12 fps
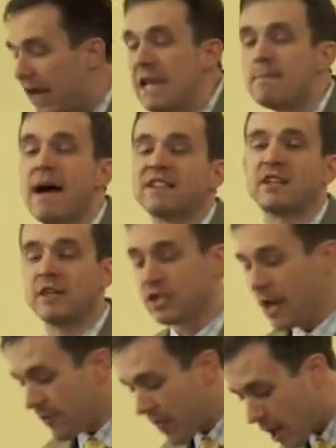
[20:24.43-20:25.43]
any
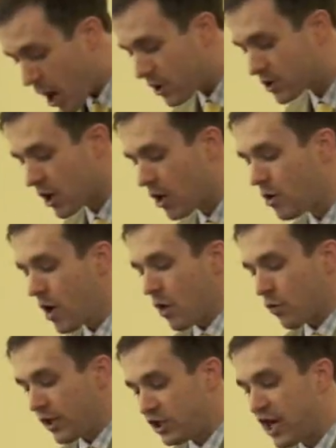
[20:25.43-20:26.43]
message that
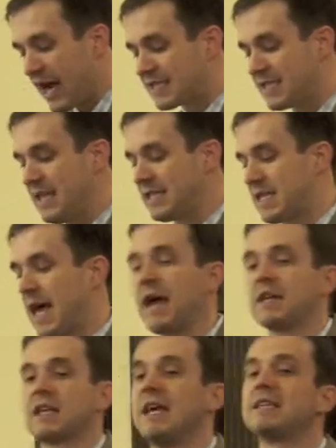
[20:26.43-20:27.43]
also rejects these
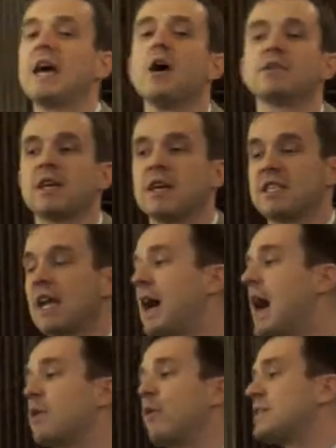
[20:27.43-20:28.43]
things and tells us that
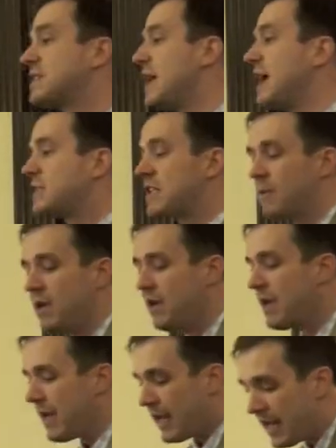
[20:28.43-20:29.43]
God wants things to be